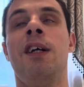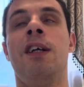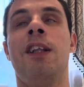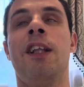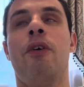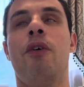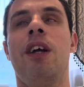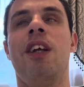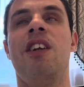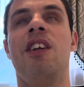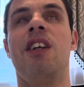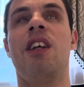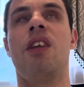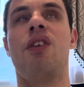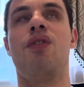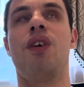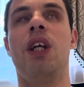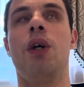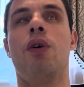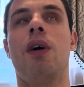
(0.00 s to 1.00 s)
Now in this
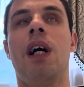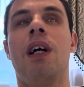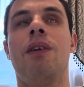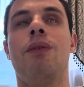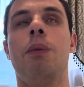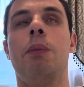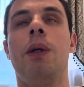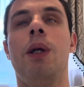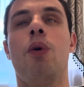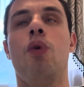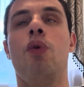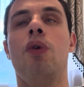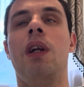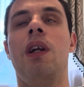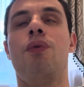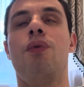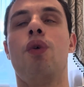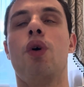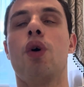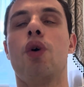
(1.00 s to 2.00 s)
video I will be
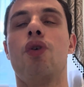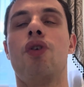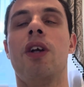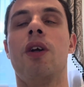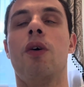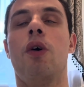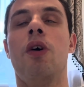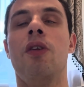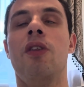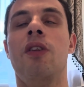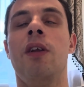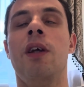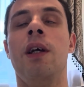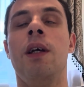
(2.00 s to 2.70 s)
only focusing on